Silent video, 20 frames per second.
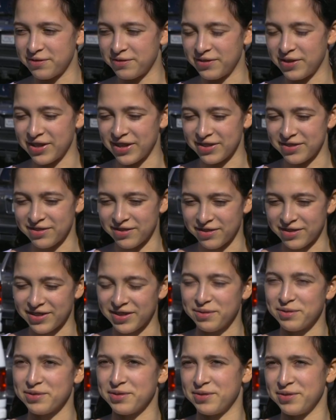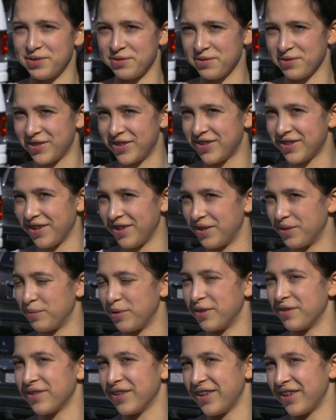When I started, I was always really scared
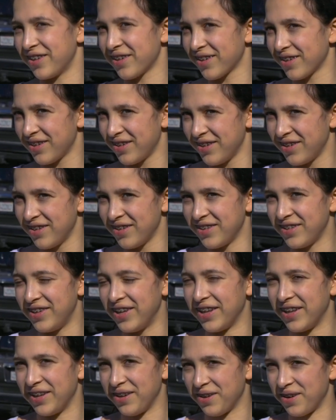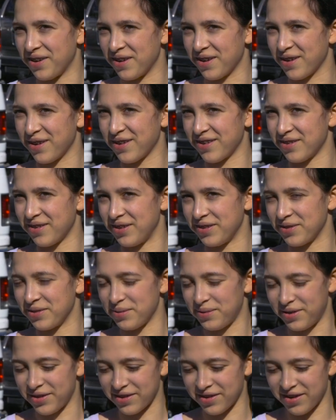about like getting hurt
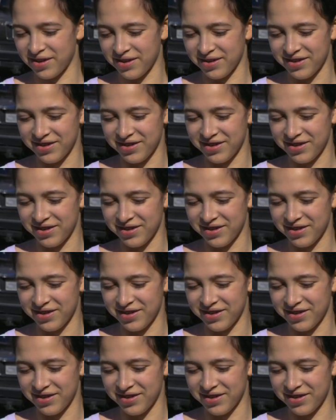underwater.